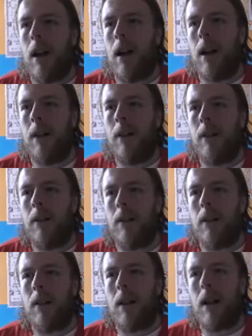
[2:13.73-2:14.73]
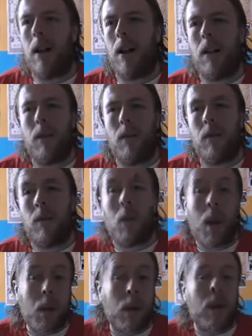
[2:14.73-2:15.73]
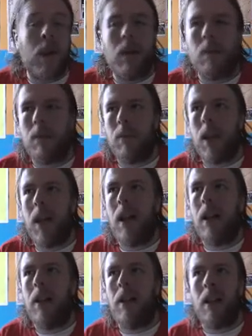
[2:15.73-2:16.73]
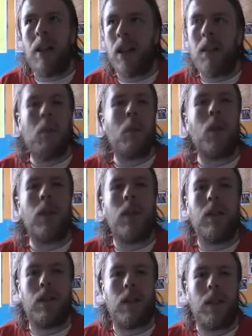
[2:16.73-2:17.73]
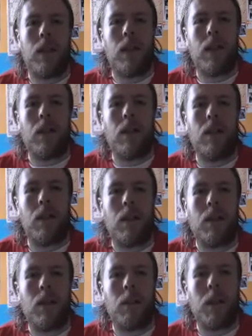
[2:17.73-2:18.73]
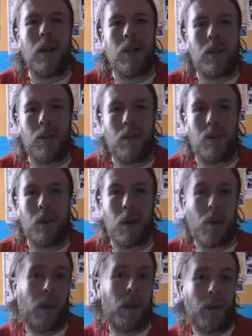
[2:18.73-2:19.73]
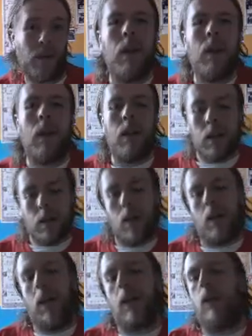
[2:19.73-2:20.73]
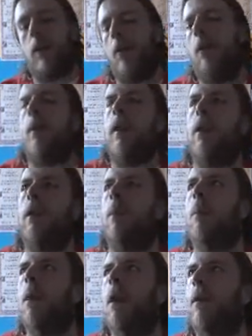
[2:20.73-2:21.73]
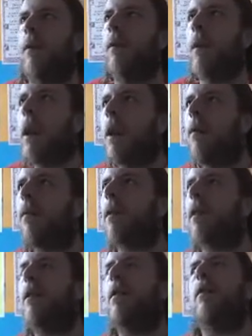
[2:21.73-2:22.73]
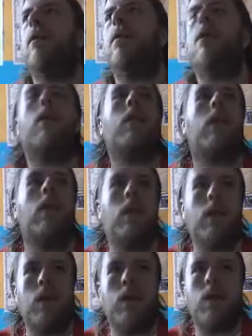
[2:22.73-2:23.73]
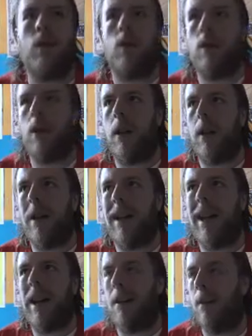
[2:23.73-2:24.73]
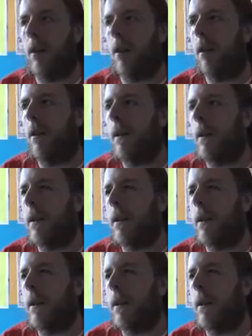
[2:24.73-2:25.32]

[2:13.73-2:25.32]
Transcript: And for my money, he kind of embodies the better side of both. Okay, so moving on. My favourite Doctor Who story ever.